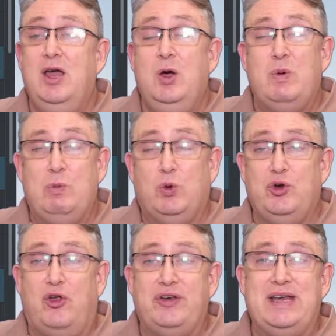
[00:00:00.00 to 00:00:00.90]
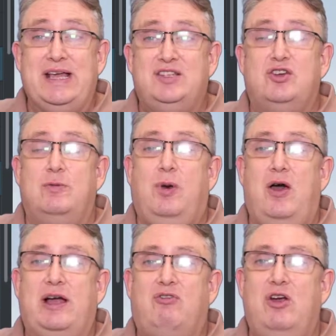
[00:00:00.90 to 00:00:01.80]
We will not need to apply
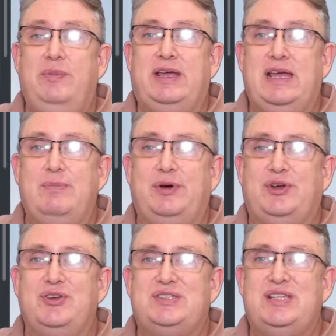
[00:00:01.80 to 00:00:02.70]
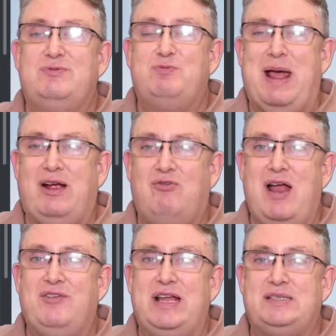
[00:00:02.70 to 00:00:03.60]
a chroma key because the
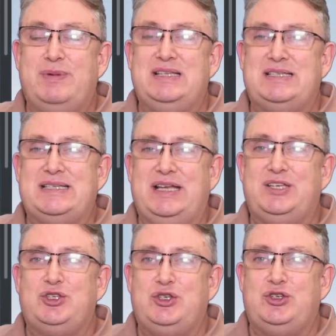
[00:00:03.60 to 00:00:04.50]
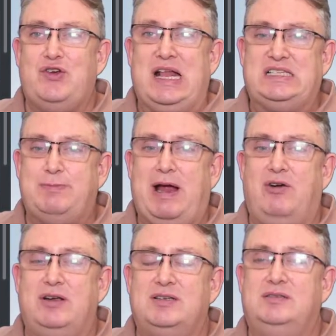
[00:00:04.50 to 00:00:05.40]
background has been set to
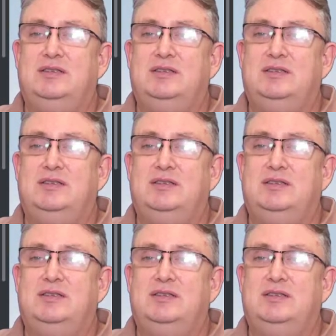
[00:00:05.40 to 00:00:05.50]
transparent.